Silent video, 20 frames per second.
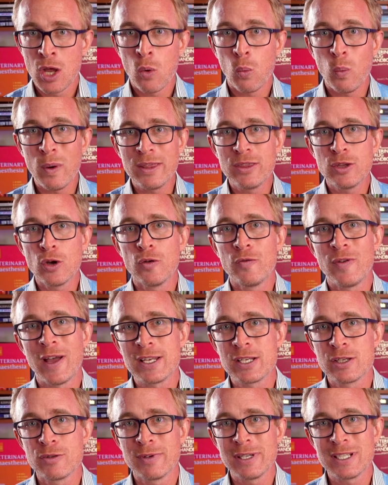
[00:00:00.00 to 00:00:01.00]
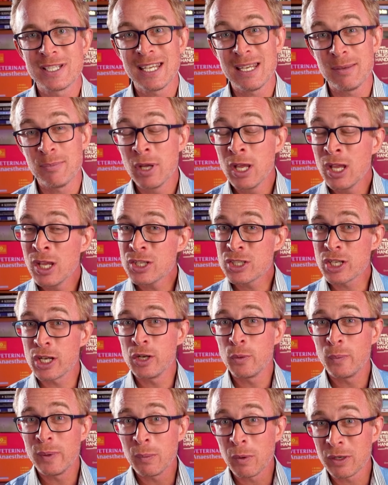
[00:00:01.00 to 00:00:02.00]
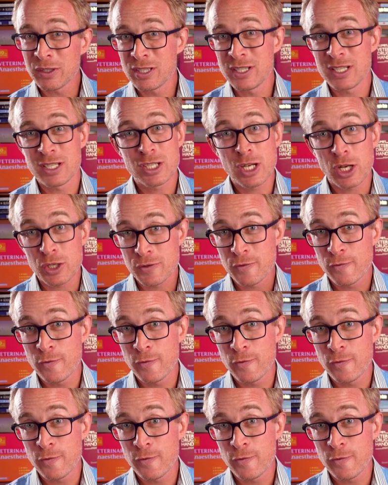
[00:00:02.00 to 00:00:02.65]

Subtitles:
with your veterinary team. So we want to discuss